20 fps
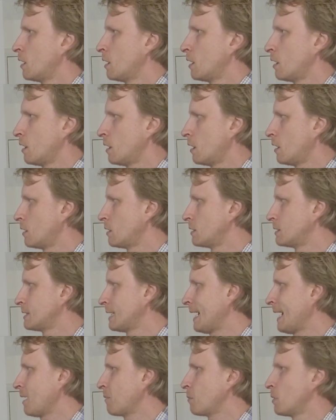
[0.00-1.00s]
uh,
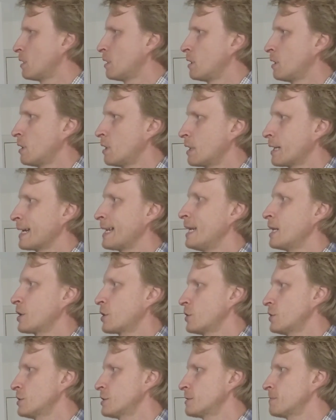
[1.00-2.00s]
Time
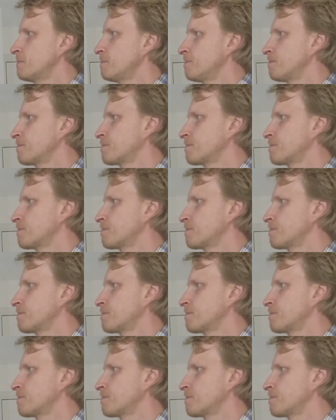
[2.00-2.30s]
Clickers.